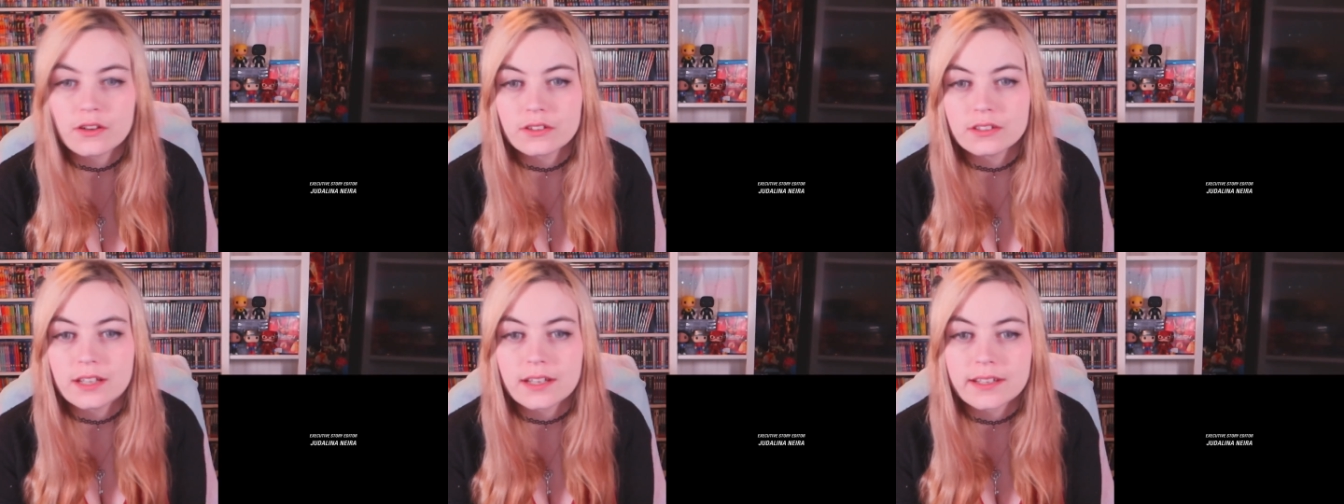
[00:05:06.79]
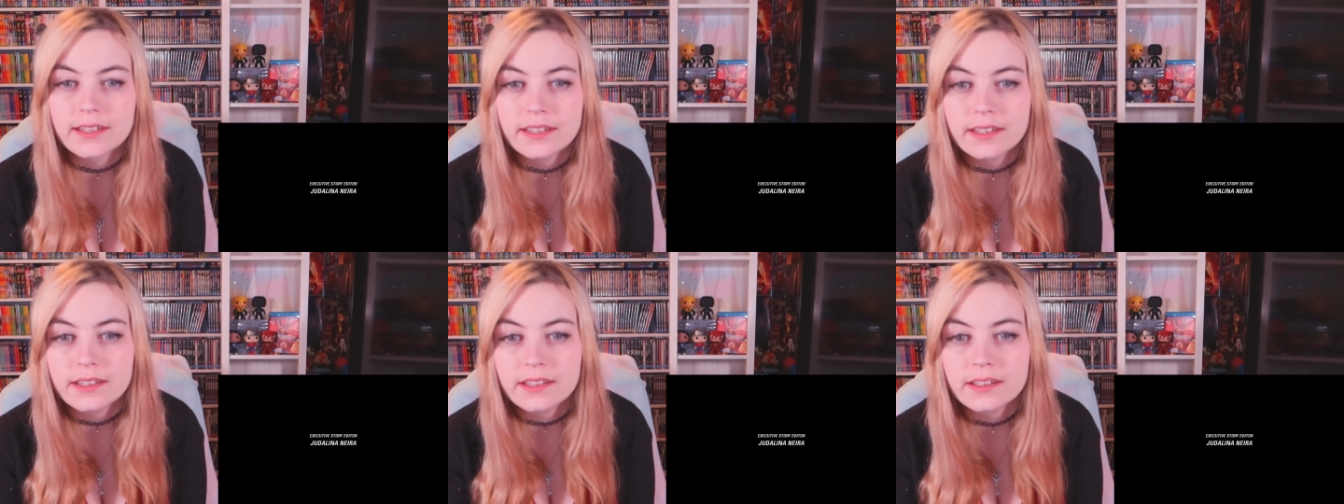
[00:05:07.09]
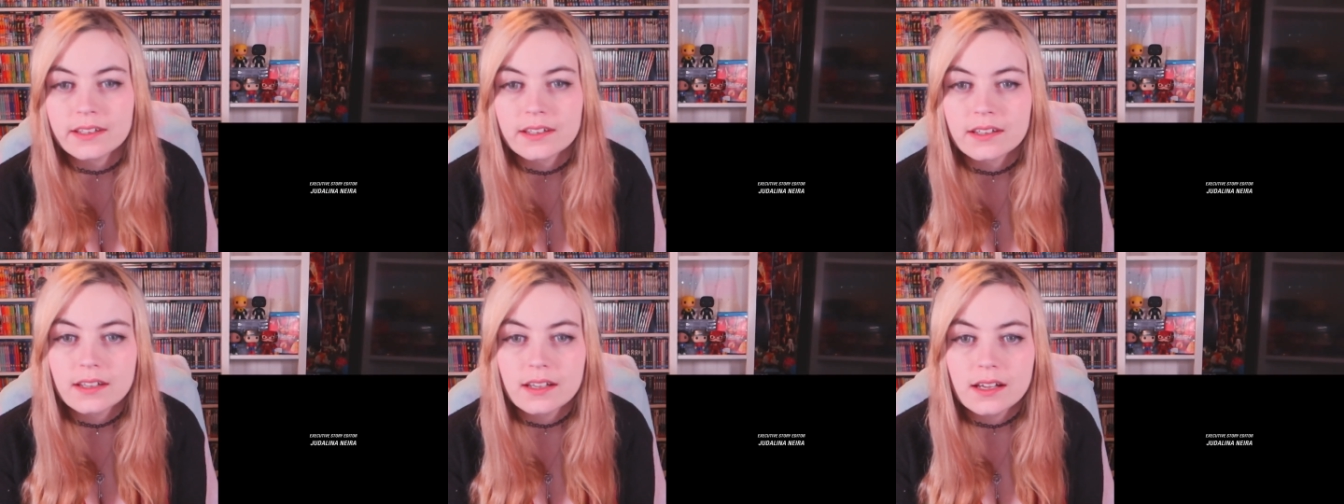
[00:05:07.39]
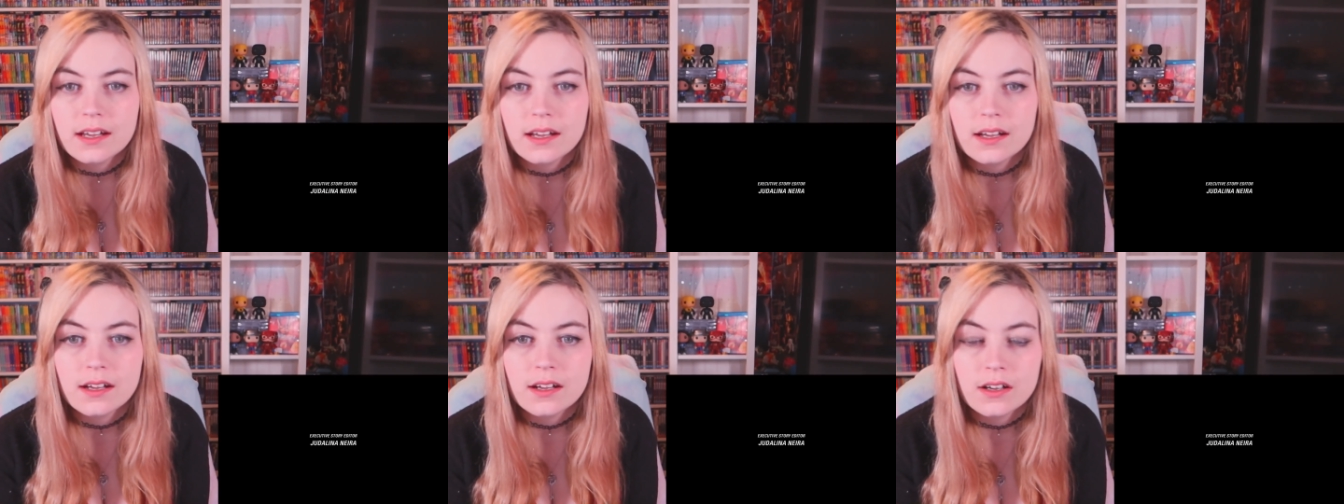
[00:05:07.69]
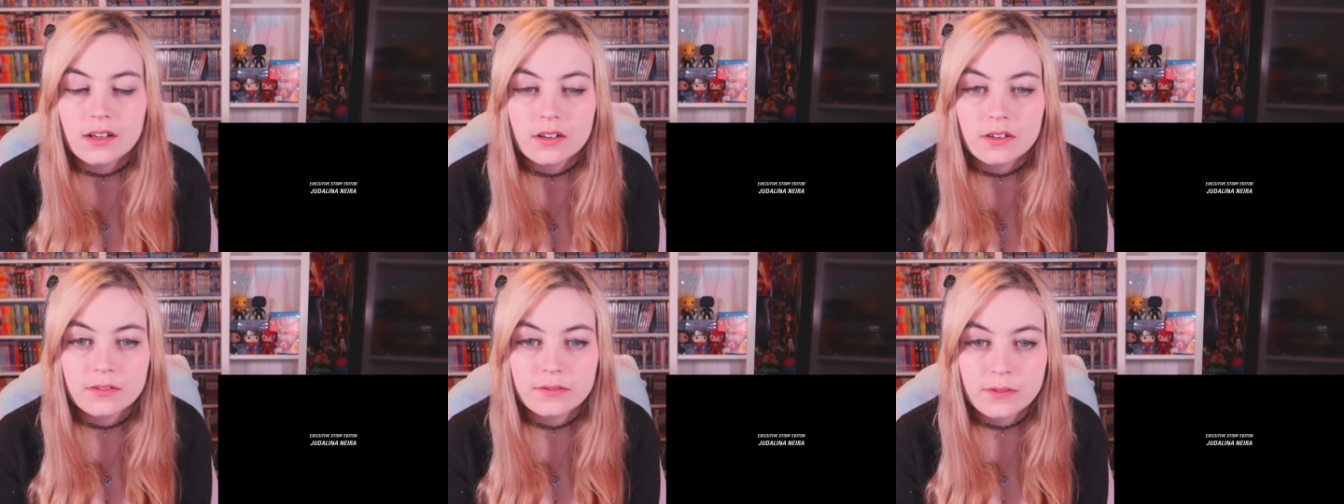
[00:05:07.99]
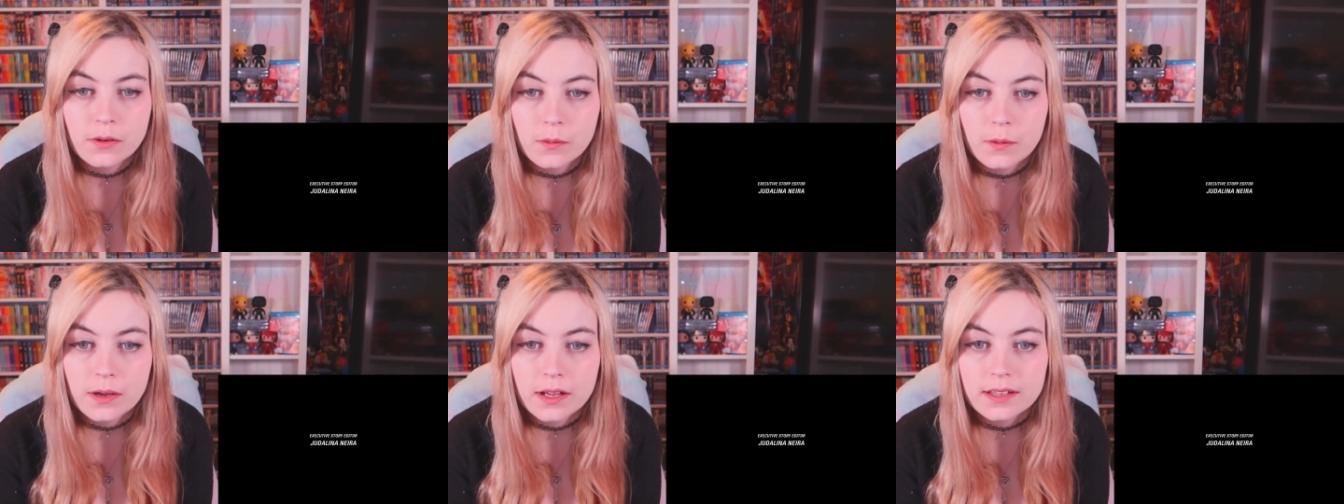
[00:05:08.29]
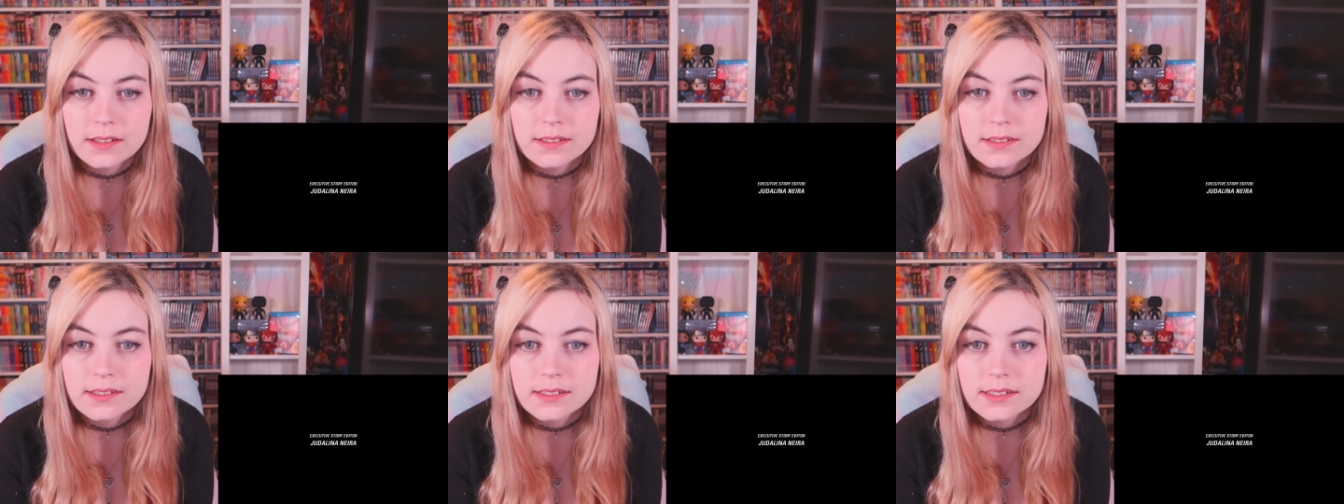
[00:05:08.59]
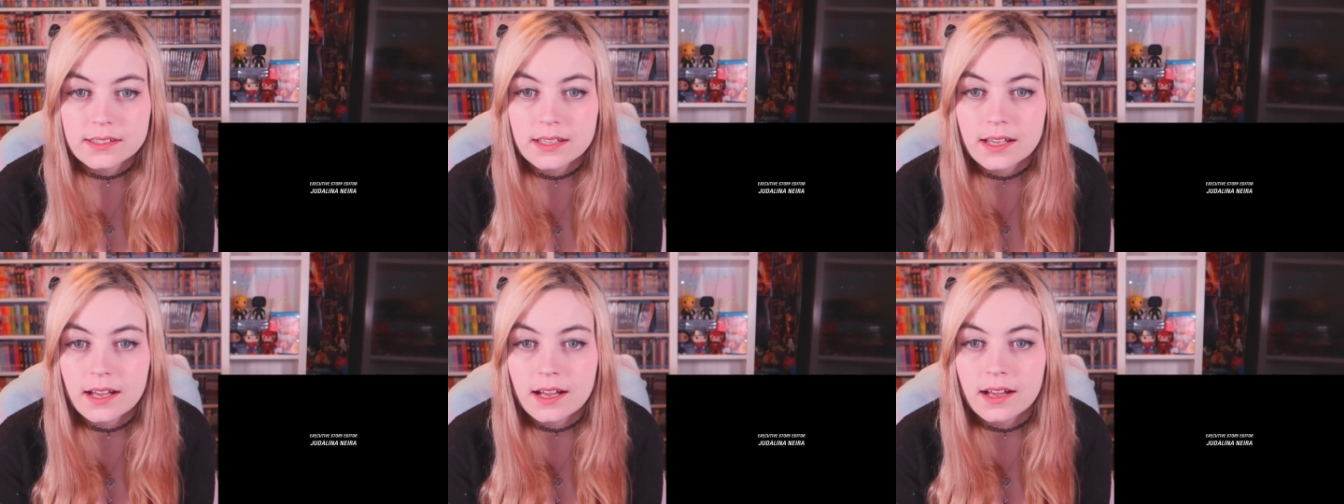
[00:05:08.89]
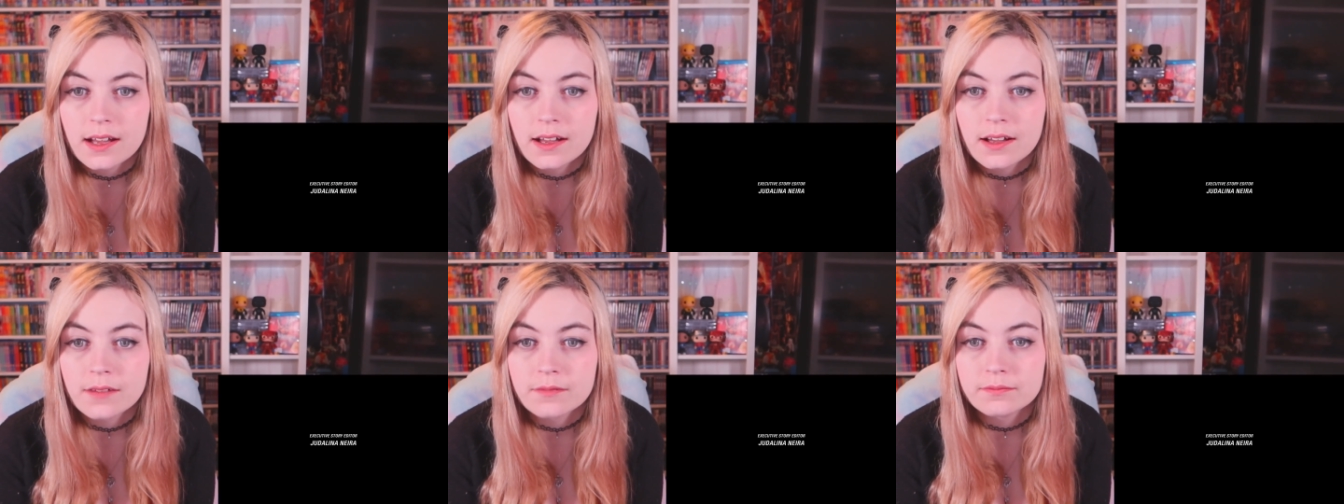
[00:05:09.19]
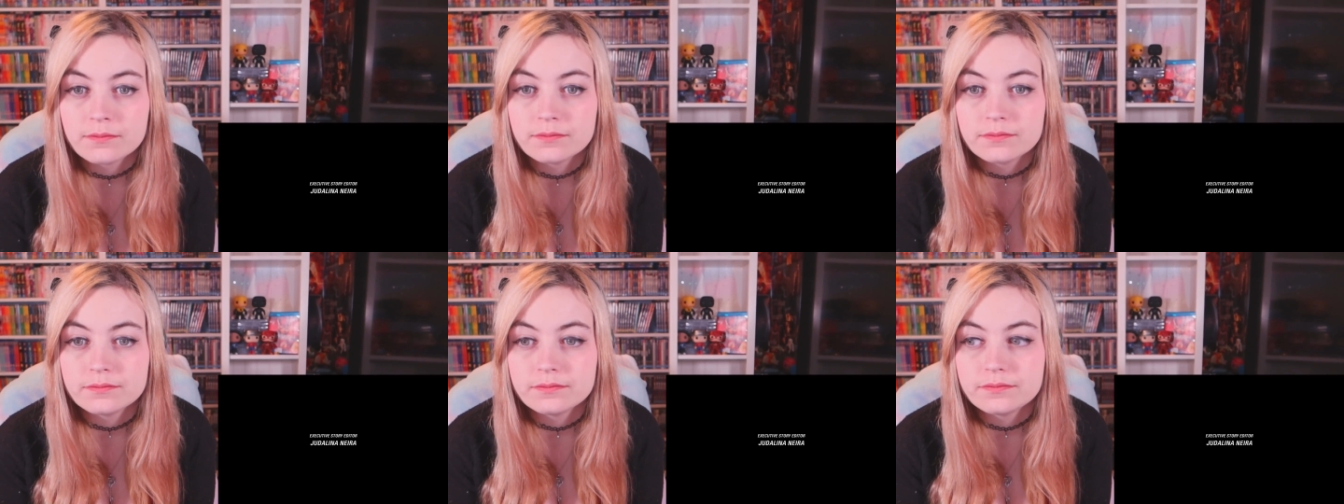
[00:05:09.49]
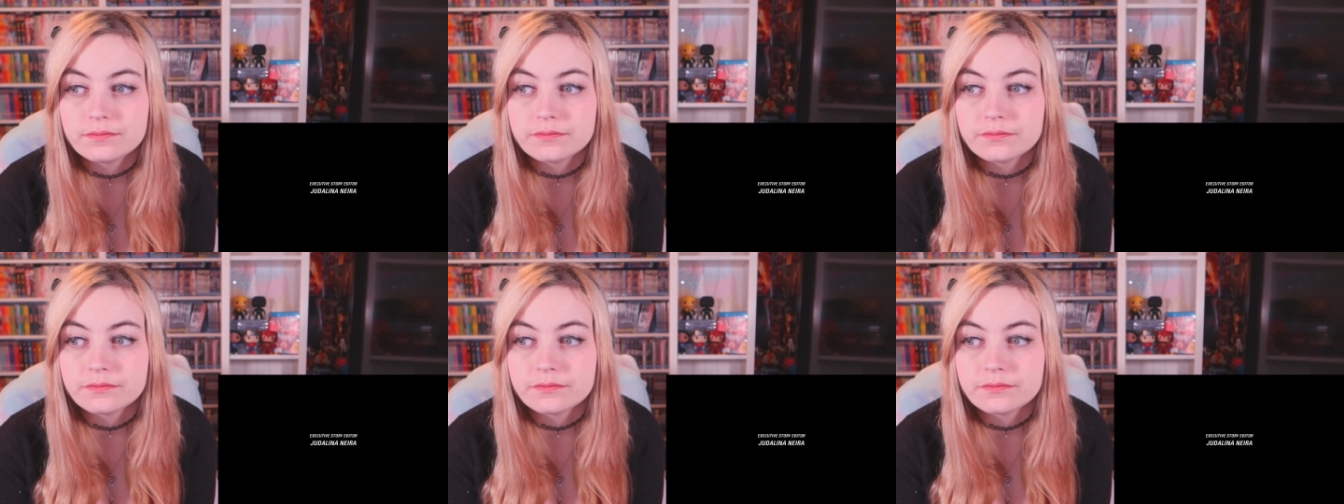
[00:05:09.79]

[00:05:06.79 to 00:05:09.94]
lucky for once. Um,